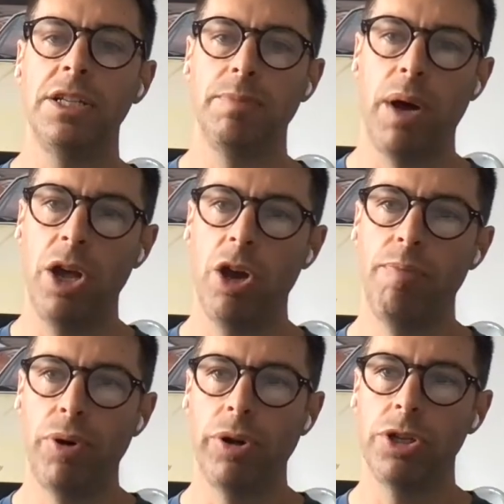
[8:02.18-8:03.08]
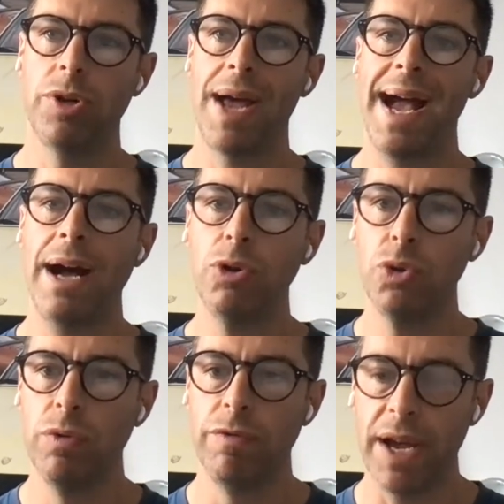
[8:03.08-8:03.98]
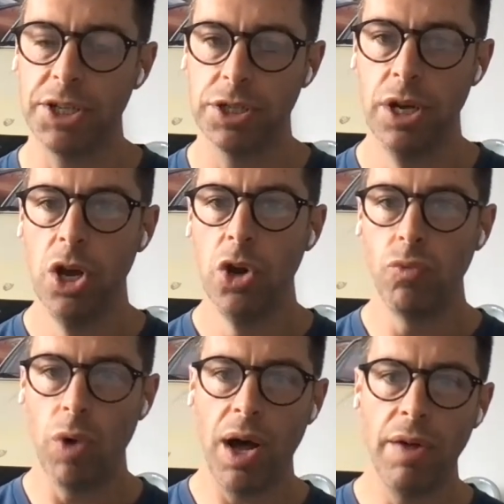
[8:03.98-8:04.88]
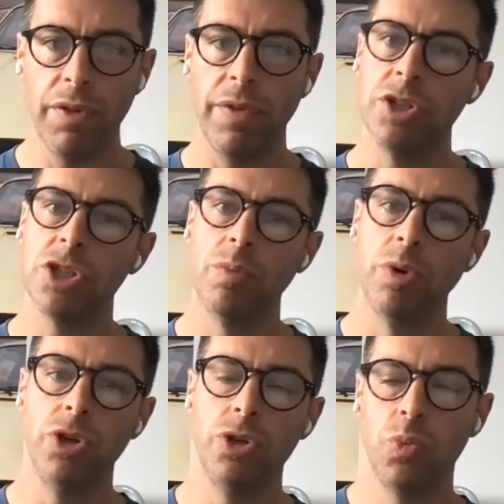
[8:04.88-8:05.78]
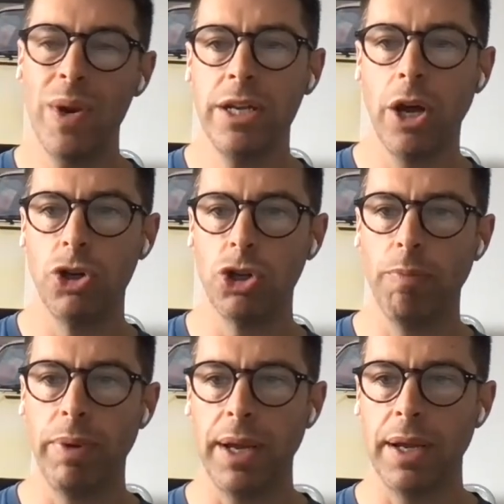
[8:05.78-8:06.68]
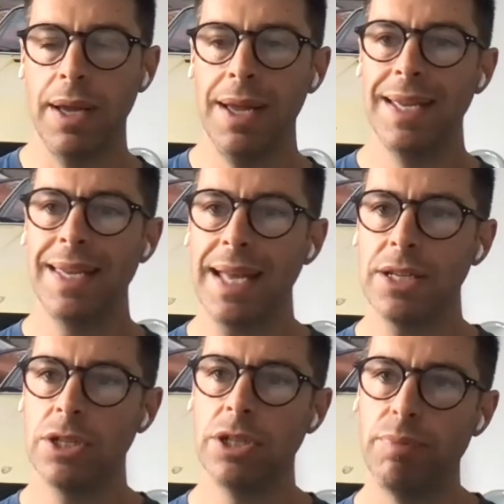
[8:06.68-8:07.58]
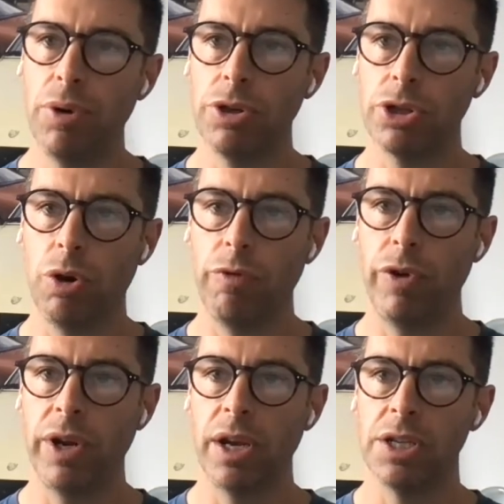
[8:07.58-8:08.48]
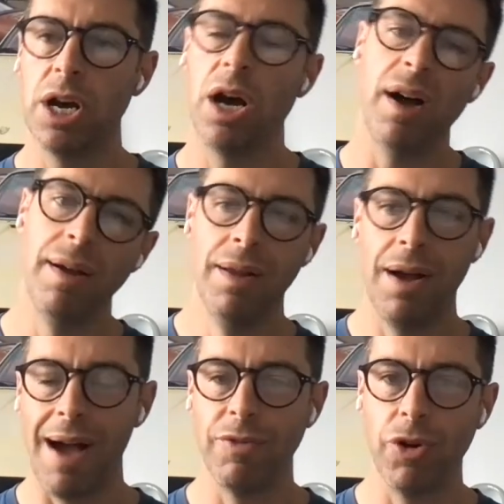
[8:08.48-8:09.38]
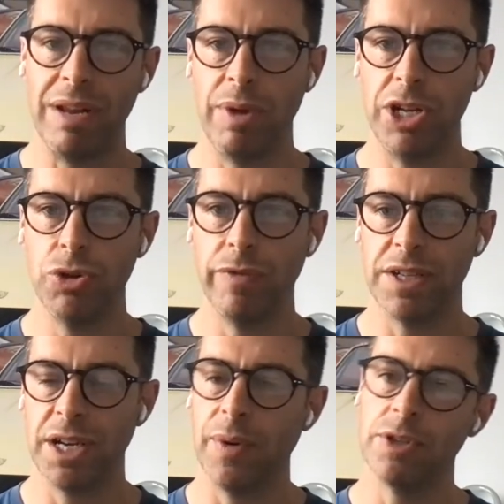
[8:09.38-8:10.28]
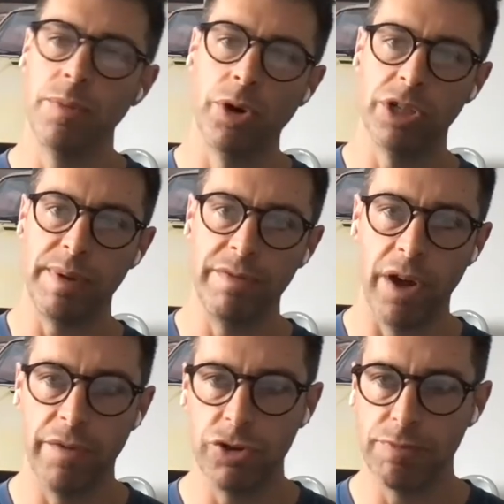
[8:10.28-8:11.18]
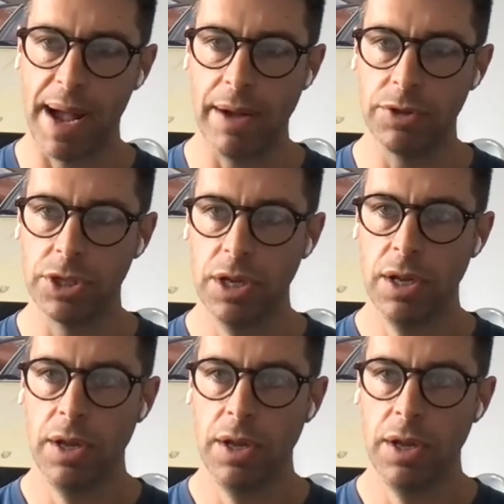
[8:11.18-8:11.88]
to buy her product on how to invest, rather than someone who's window shopping, gets to the product offering, goes, I haven't got any money to invest anyway, so I'm not going to spend £500